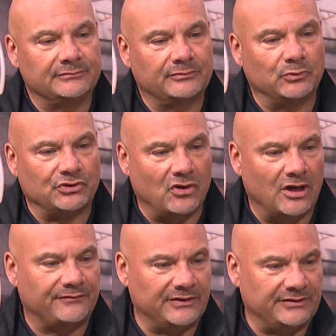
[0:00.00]
was
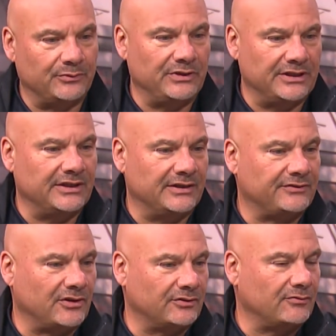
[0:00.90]
confident that we could get it
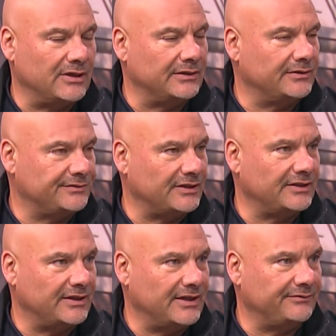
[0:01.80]
turned around in the
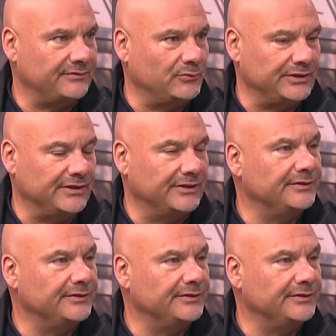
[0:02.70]
second half, and we did.